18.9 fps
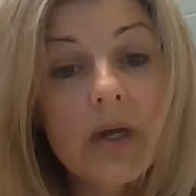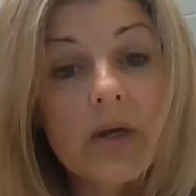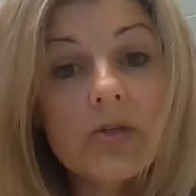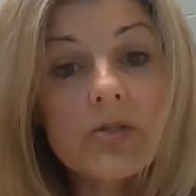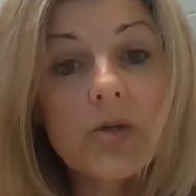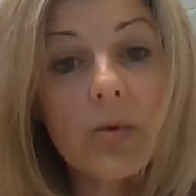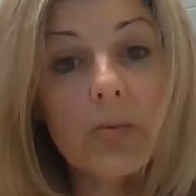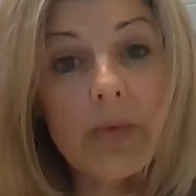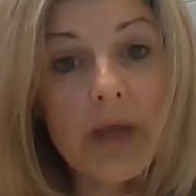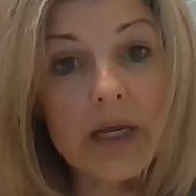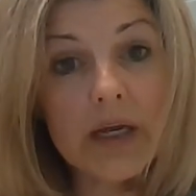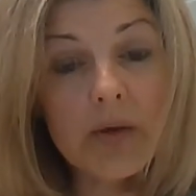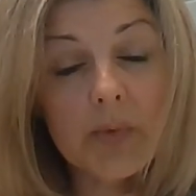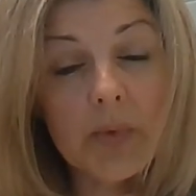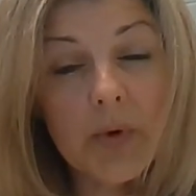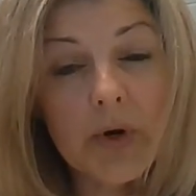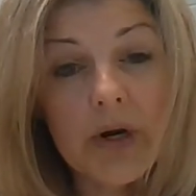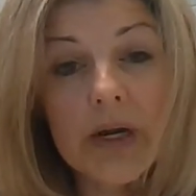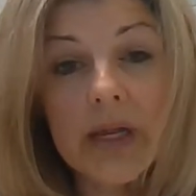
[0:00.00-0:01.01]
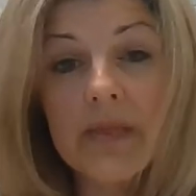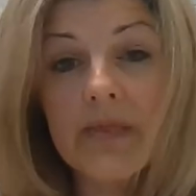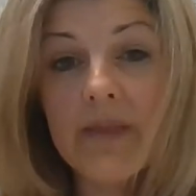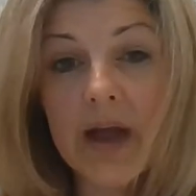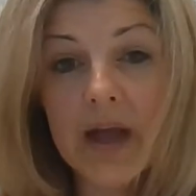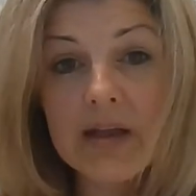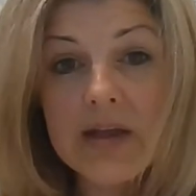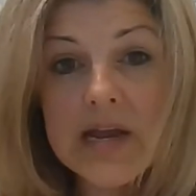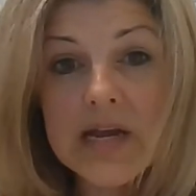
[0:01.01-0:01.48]
So make-up work in
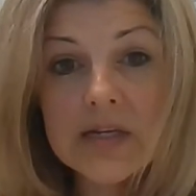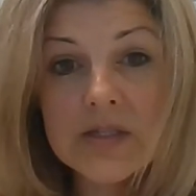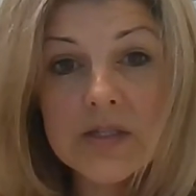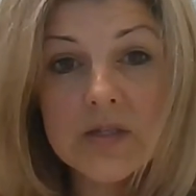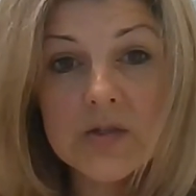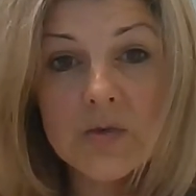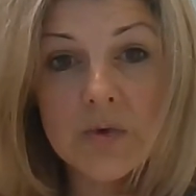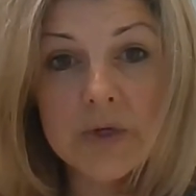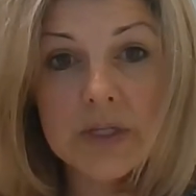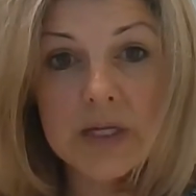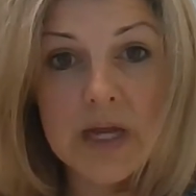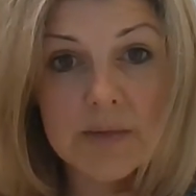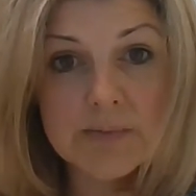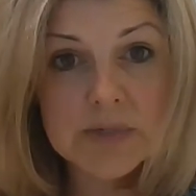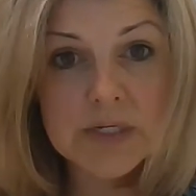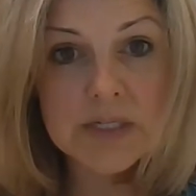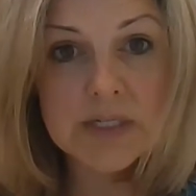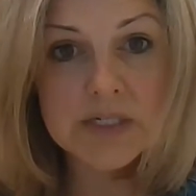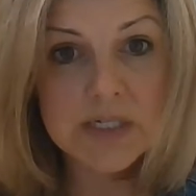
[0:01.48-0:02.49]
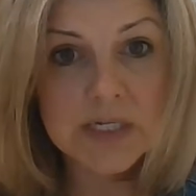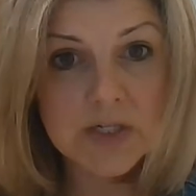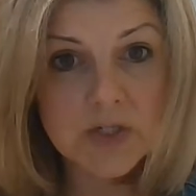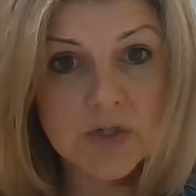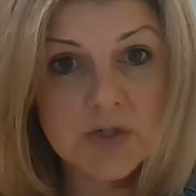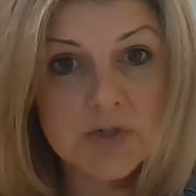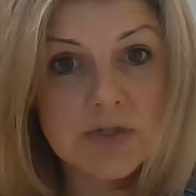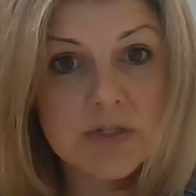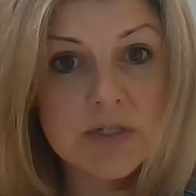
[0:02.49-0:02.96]
that case is really up to the
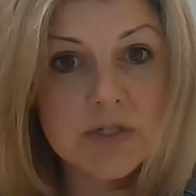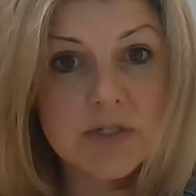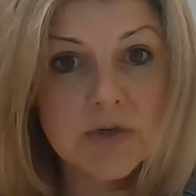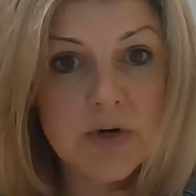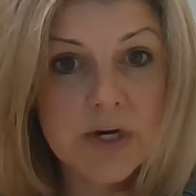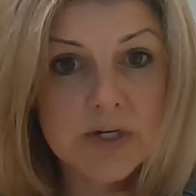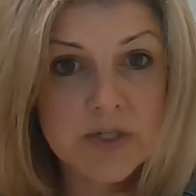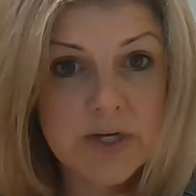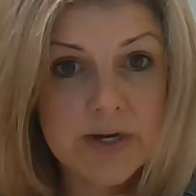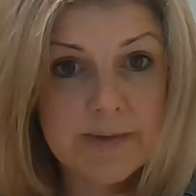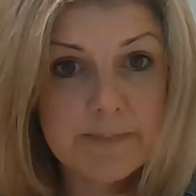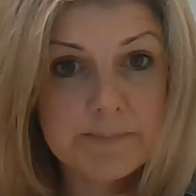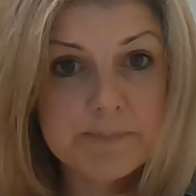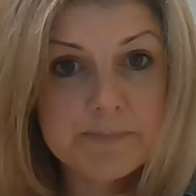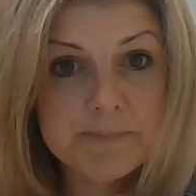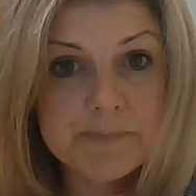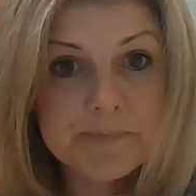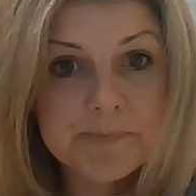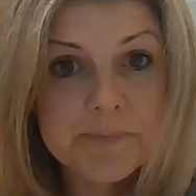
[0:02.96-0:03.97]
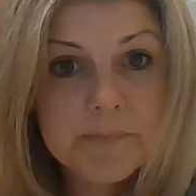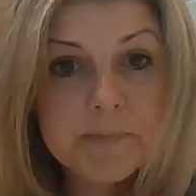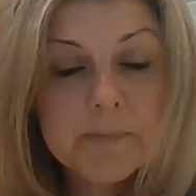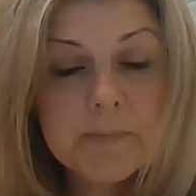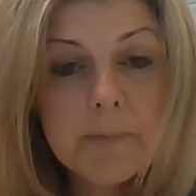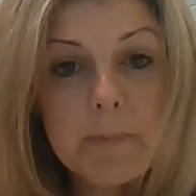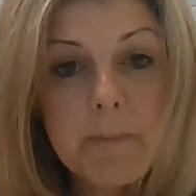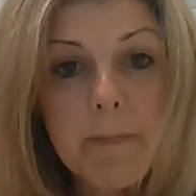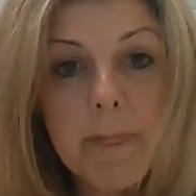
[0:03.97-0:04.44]
teacher's discretion.
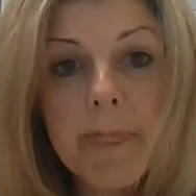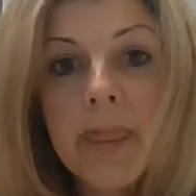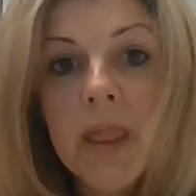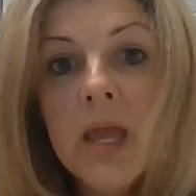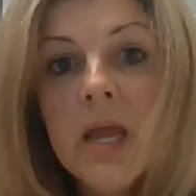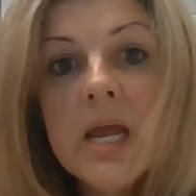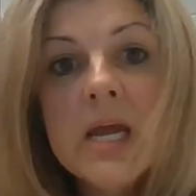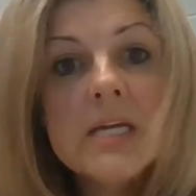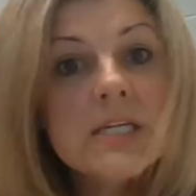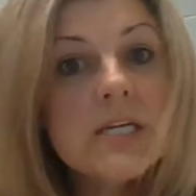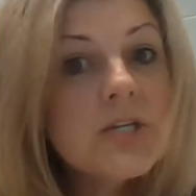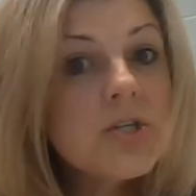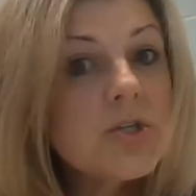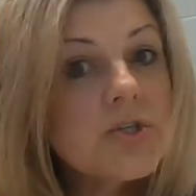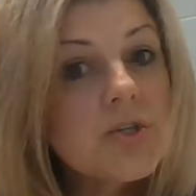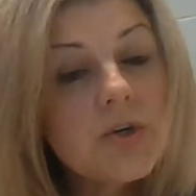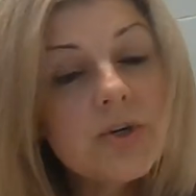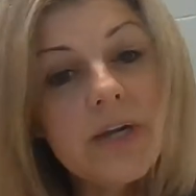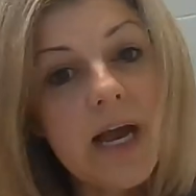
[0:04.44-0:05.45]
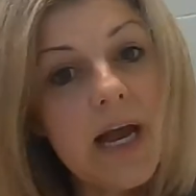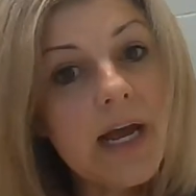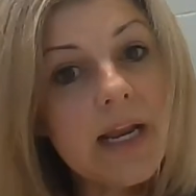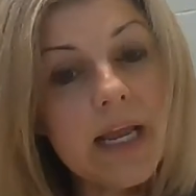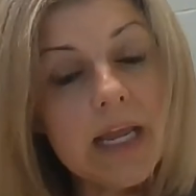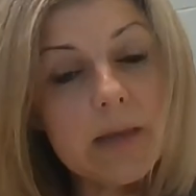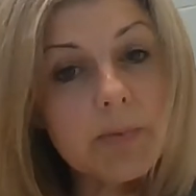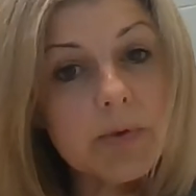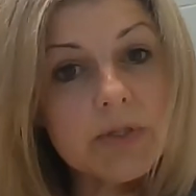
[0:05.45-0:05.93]
Teachers are
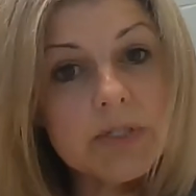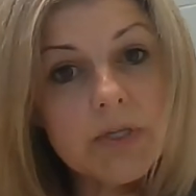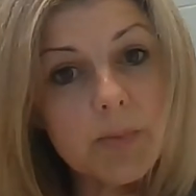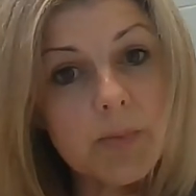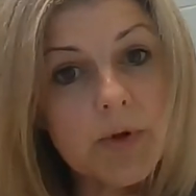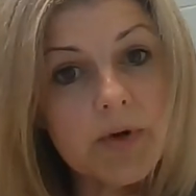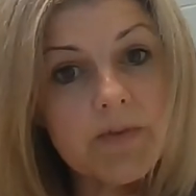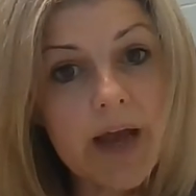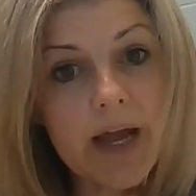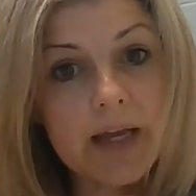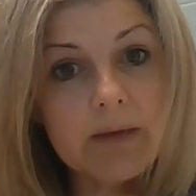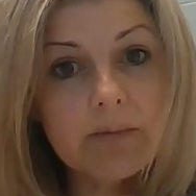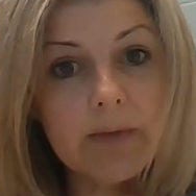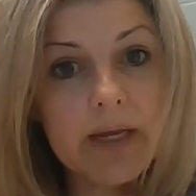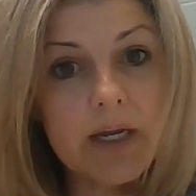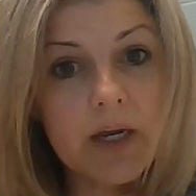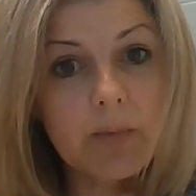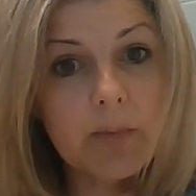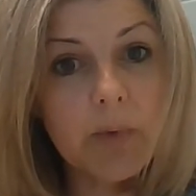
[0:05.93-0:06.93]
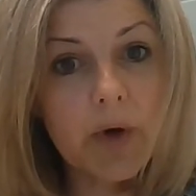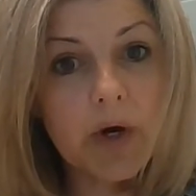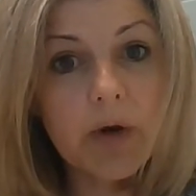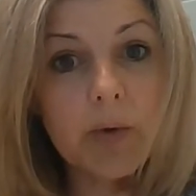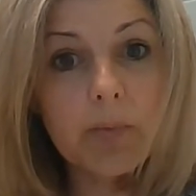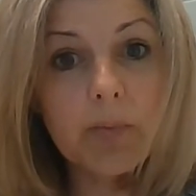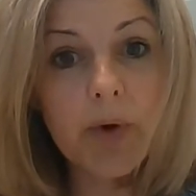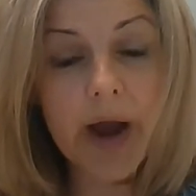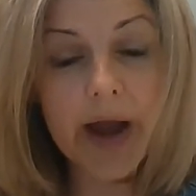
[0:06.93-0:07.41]
not able to provide make-up
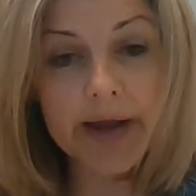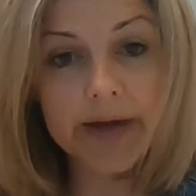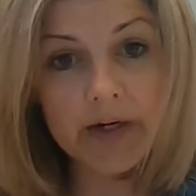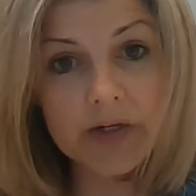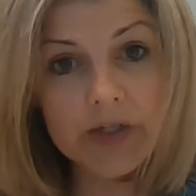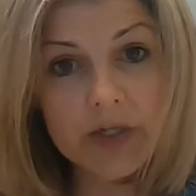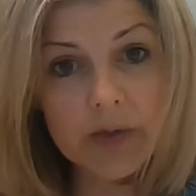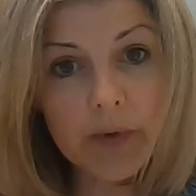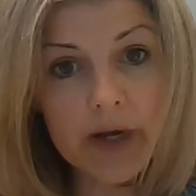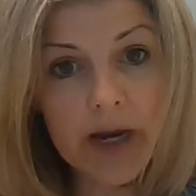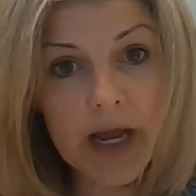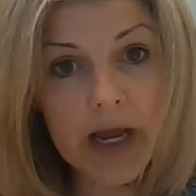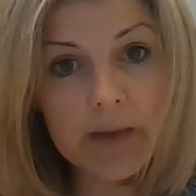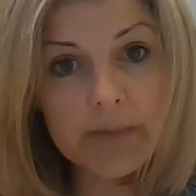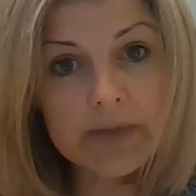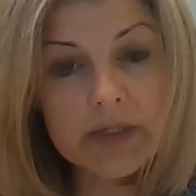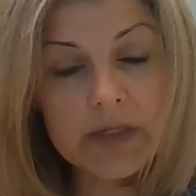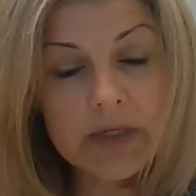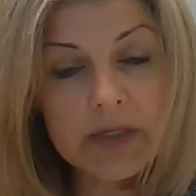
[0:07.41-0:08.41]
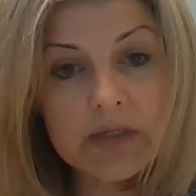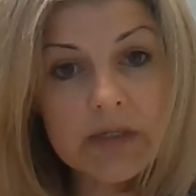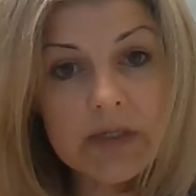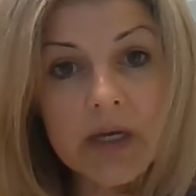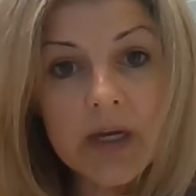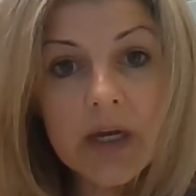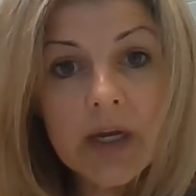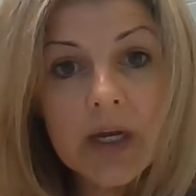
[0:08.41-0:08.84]
work prior to an absence,